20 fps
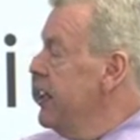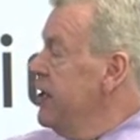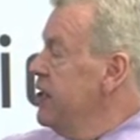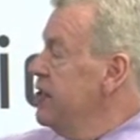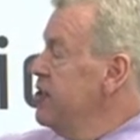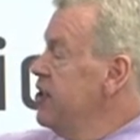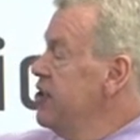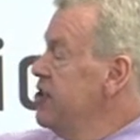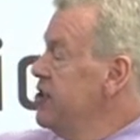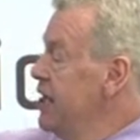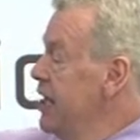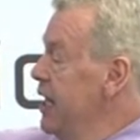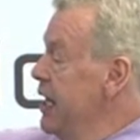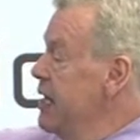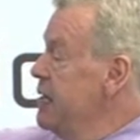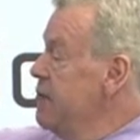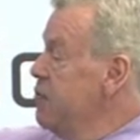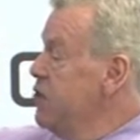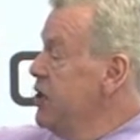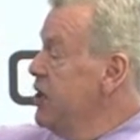So
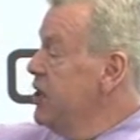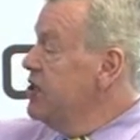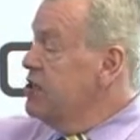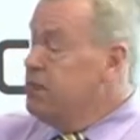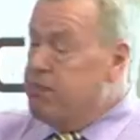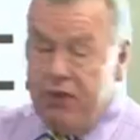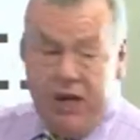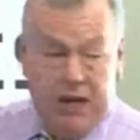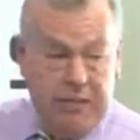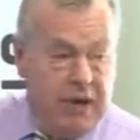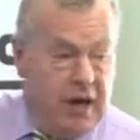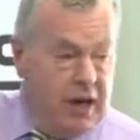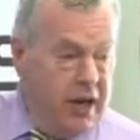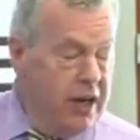selenium works primarily,